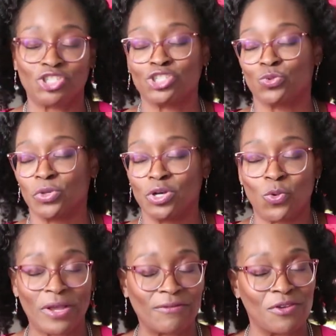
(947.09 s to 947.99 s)
just real
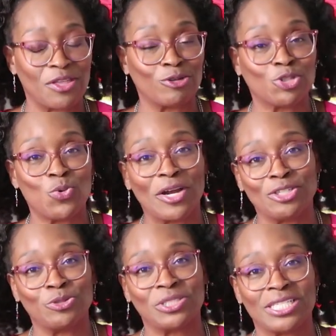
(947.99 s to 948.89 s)
quick for those who are
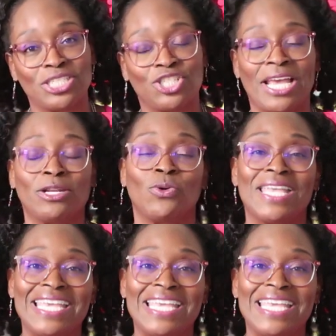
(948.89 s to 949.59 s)
new to the channel,